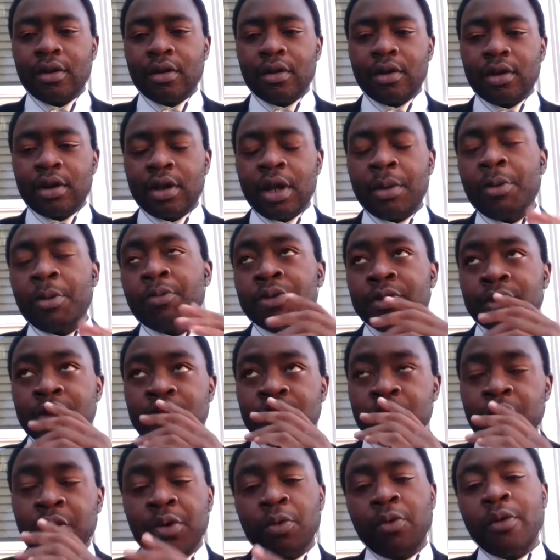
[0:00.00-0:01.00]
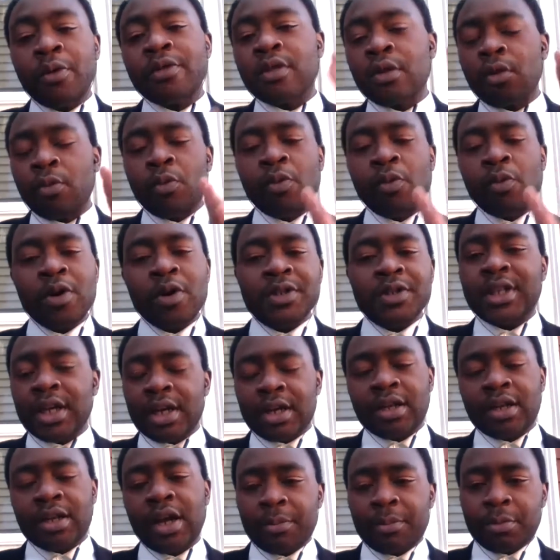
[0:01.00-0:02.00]
let me put it this way, what's the worst that
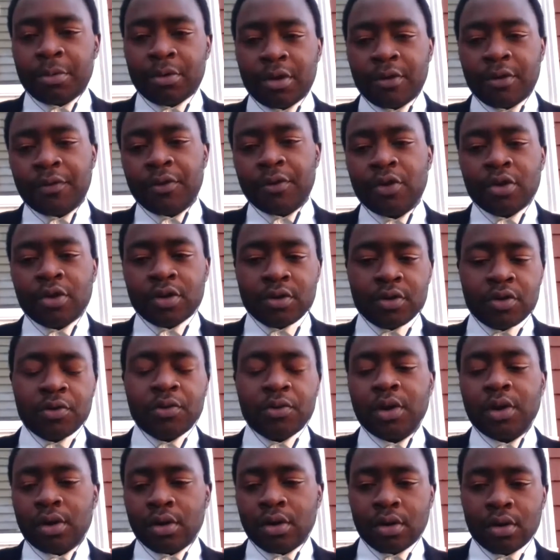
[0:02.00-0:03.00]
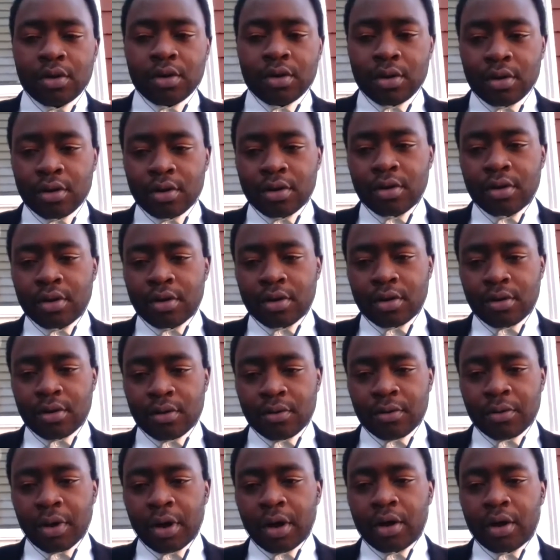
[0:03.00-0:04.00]
can happen if you don't do it,
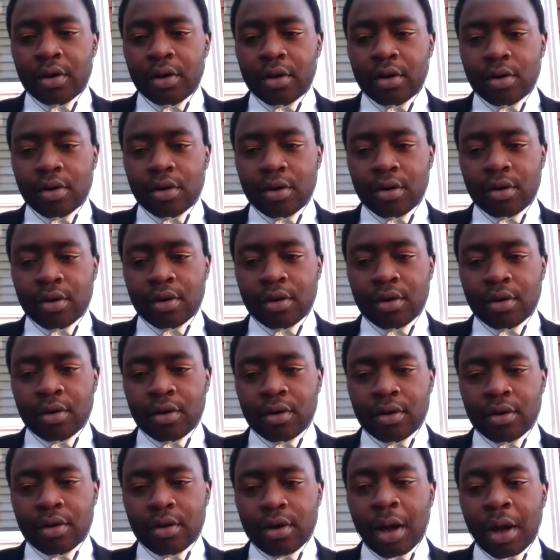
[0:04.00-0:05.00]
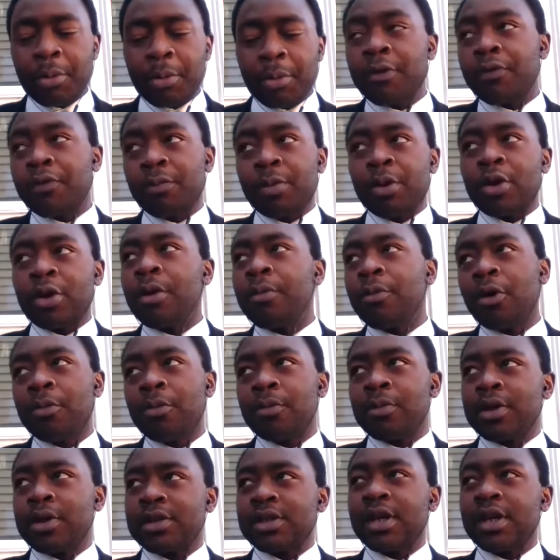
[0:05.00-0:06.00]
right? I mean, if you become
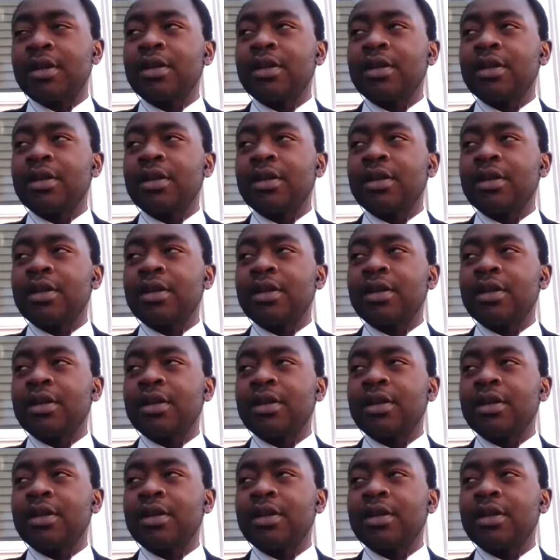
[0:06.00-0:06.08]
homeless, at